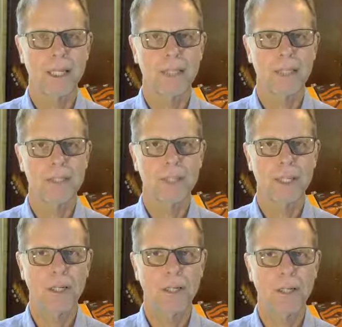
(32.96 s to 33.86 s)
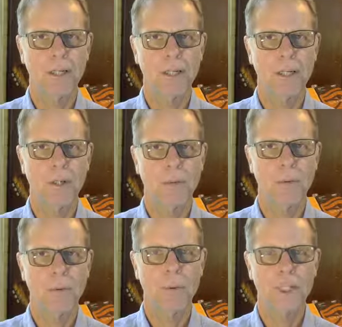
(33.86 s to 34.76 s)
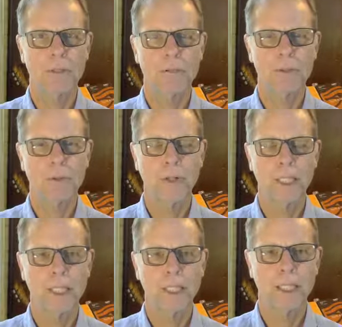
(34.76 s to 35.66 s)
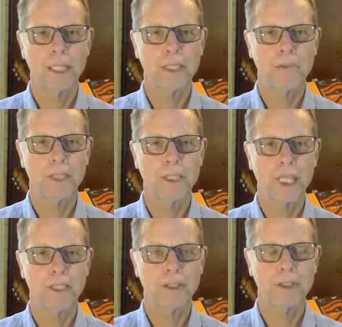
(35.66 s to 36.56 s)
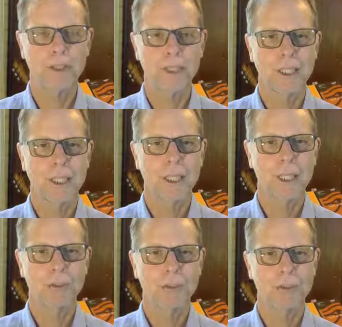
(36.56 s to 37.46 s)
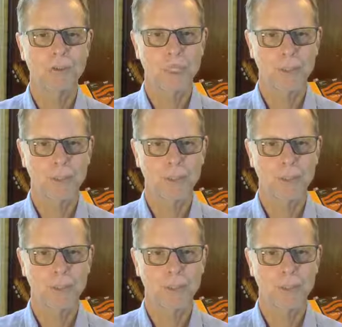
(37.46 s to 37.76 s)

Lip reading: So when there is greed, ignorance, and hatred, there is dukkha.